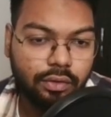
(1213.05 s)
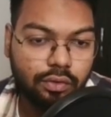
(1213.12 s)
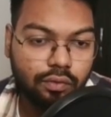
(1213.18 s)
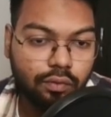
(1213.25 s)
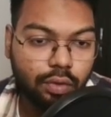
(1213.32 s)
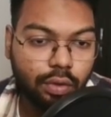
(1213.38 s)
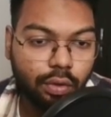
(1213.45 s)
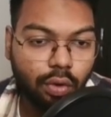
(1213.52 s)

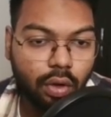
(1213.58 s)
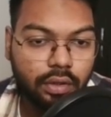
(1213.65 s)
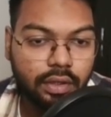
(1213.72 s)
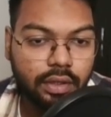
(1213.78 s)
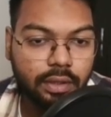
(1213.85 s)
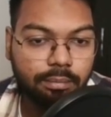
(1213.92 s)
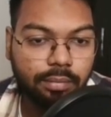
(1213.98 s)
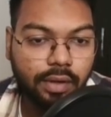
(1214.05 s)
You would not
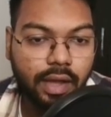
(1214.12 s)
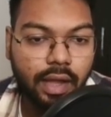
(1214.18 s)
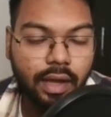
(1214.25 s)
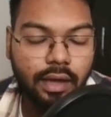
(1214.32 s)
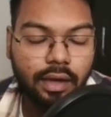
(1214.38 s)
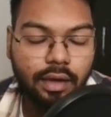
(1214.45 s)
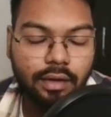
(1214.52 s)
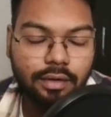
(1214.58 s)

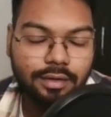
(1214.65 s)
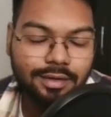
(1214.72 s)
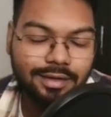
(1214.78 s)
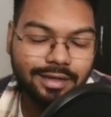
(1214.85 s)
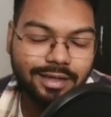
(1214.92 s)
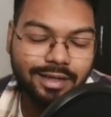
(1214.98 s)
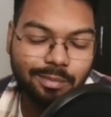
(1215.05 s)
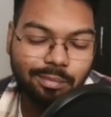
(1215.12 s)
deploy
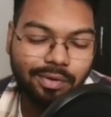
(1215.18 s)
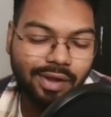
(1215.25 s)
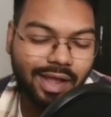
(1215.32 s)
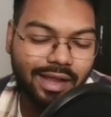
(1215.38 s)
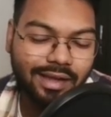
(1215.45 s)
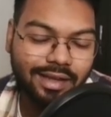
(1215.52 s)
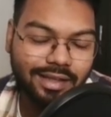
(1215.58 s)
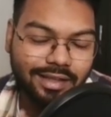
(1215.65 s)

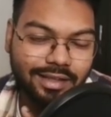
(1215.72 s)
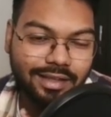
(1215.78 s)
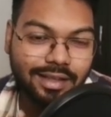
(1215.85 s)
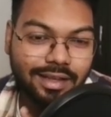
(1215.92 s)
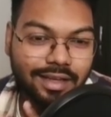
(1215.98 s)
nahi,